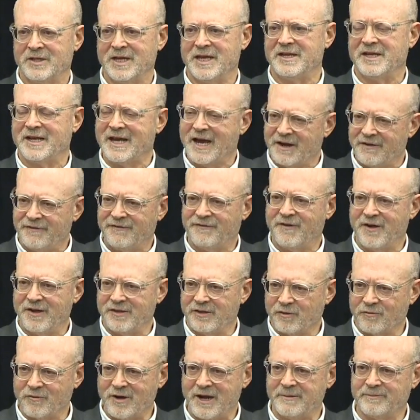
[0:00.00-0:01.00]
And you got to
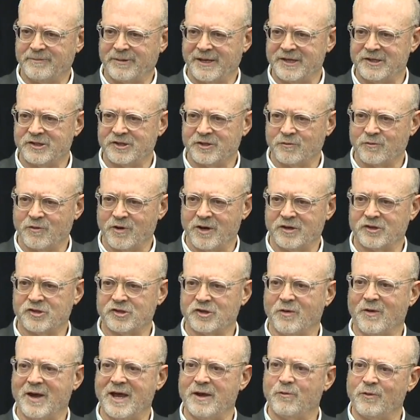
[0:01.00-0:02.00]
find the right place to work.
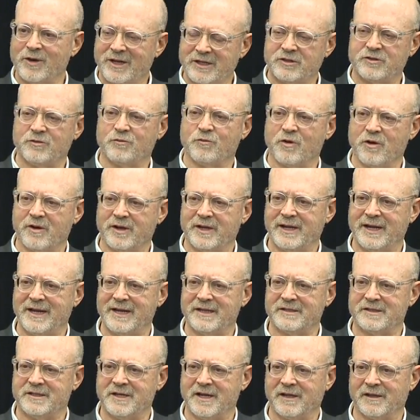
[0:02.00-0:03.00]
So I went to work at
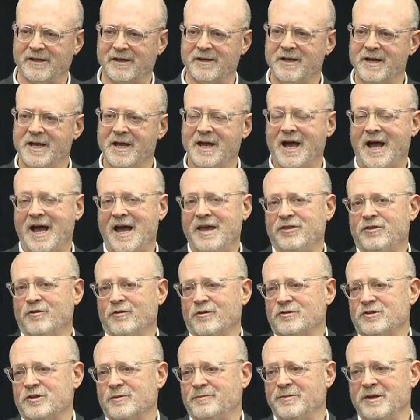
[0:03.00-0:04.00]
Ann Taylor. I thought
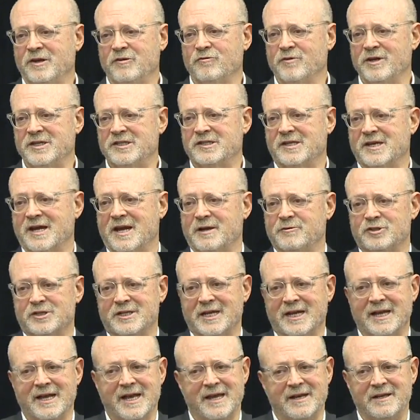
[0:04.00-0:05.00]
it was a big risk I was
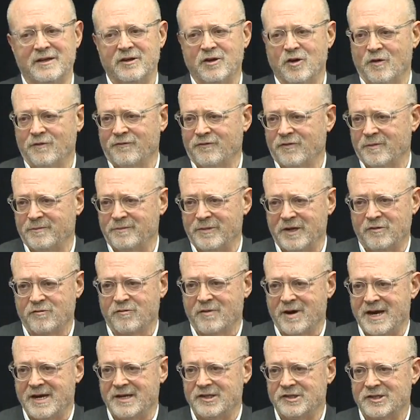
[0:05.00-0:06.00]
taking. I didn't go for a big
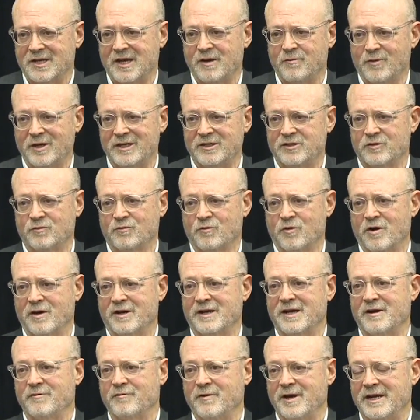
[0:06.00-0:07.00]
raise. I went to
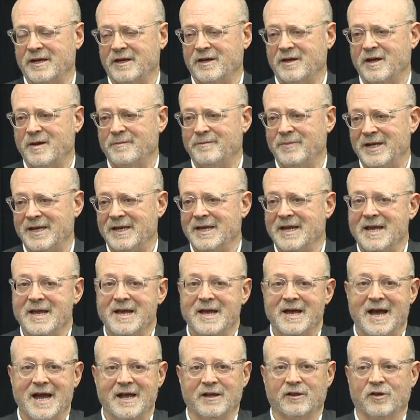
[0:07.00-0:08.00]
work. I ran a company.
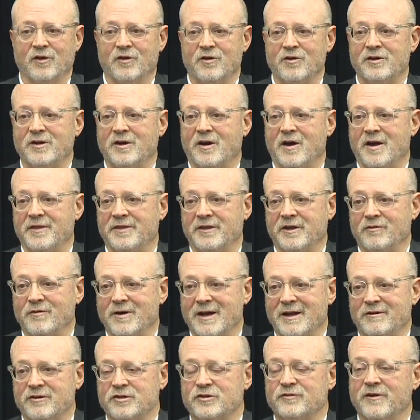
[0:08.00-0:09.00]
I learned on the
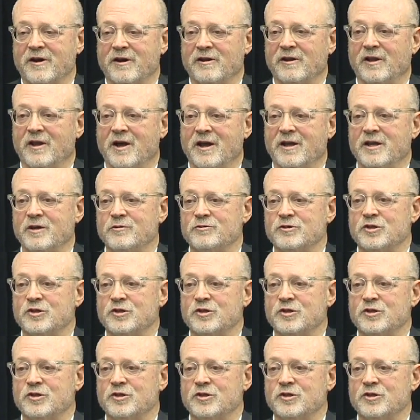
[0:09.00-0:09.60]
ground. I was very lucky.